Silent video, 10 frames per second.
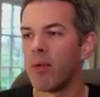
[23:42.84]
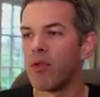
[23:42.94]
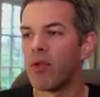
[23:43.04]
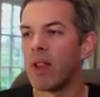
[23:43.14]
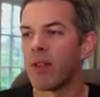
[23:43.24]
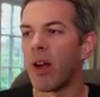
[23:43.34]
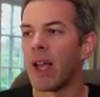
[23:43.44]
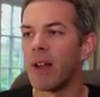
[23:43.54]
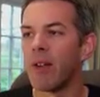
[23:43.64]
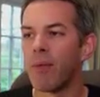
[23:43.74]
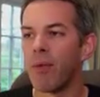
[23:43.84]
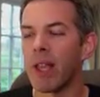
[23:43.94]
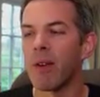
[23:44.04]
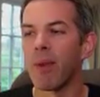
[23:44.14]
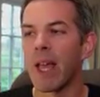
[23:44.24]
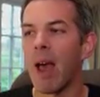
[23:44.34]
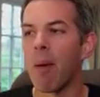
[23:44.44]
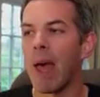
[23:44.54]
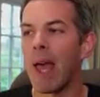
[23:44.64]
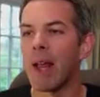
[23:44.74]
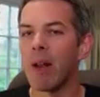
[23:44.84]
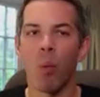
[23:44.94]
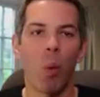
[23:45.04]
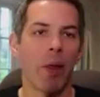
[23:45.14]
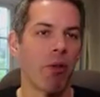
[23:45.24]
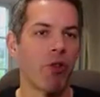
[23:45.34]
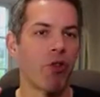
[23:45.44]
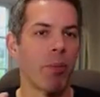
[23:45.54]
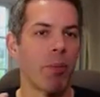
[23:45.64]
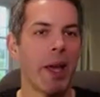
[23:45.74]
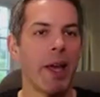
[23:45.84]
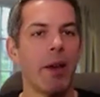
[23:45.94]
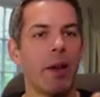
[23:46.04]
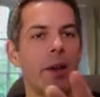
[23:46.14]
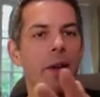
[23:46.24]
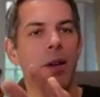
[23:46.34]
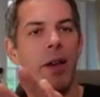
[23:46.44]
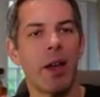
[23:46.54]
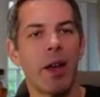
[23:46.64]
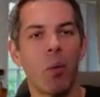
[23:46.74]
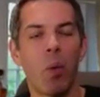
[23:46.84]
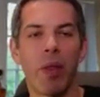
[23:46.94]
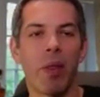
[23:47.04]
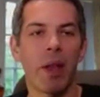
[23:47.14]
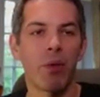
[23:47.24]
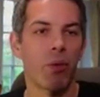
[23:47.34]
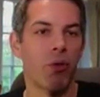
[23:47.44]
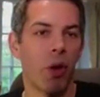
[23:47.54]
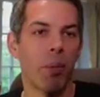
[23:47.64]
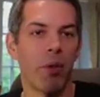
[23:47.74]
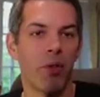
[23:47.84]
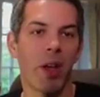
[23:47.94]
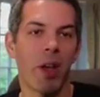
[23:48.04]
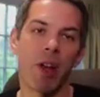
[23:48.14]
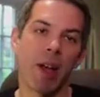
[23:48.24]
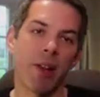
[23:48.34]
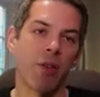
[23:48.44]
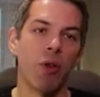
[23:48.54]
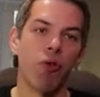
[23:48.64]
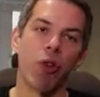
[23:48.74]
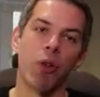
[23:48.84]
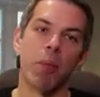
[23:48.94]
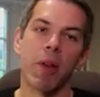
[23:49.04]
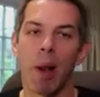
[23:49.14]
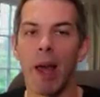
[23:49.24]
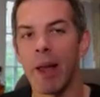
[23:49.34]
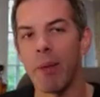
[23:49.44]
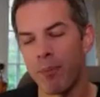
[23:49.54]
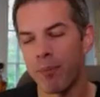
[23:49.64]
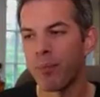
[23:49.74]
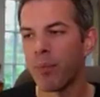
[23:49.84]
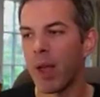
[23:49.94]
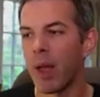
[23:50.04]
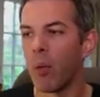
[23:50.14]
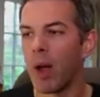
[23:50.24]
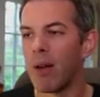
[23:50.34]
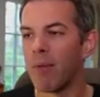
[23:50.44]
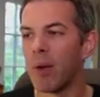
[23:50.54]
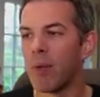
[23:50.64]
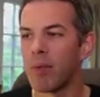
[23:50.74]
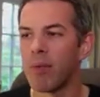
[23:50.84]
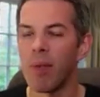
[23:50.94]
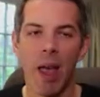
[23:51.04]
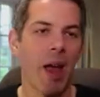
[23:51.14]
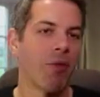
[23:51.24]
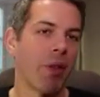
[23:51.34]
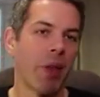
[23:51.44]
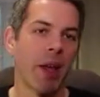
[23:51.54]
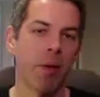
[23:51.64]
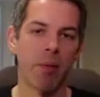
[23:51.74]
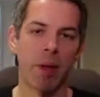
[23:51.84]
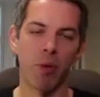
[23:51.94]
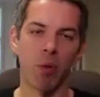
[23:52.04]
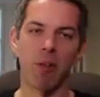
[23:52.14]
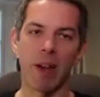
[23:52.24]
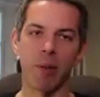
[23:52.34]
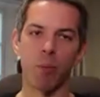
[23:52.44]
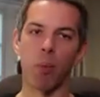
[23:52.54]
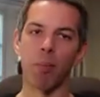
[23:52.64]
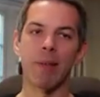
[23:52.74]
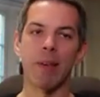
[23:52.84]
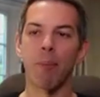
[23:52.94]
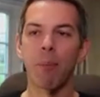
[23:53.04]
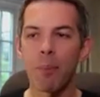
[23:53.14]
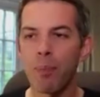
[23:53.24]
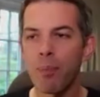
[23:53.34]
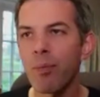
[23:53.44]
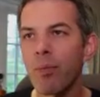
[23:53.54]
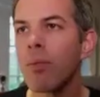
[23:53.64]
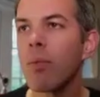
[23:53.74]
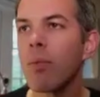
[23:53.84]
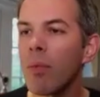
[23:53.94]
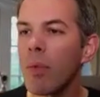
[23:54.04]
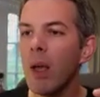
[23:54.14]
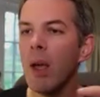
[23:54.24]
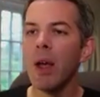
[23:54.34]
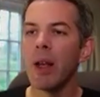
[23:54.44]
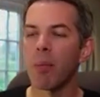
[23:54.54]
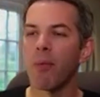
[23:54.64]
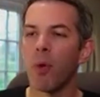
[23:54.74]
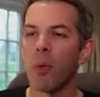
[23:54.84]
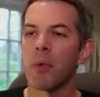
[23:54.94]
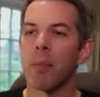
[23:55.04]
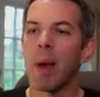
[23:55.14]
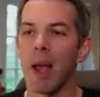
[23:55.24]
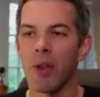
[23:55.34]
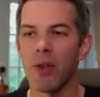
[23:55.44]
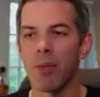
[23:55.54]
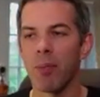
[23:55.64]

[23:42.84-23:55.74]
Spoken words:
decide for a given campaign whether it should be whether things will show up on search ads, YouTube, display, what have you. Everything it's all your eggs in one basket. Now, Performance Max